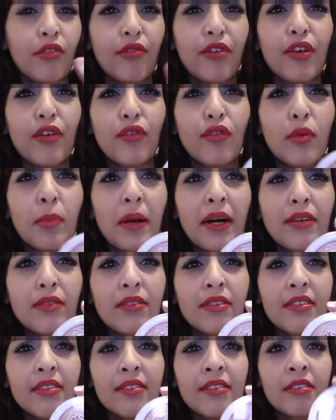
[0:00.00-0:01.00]
£3 or
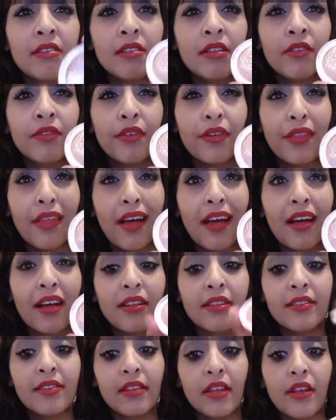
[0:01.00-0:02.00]
£4 for that,
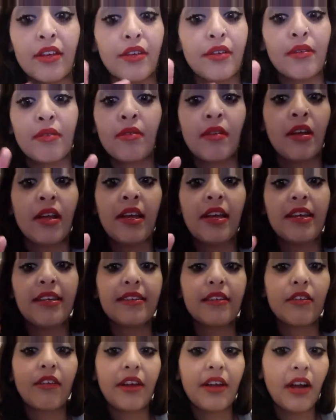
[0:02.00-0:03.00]
so
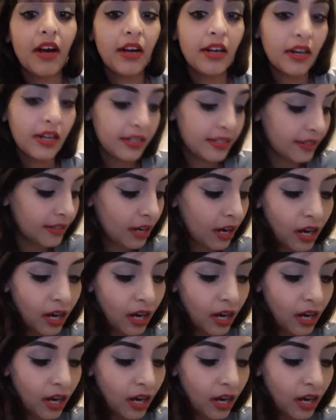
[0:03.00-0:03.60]
it's a great highlighter.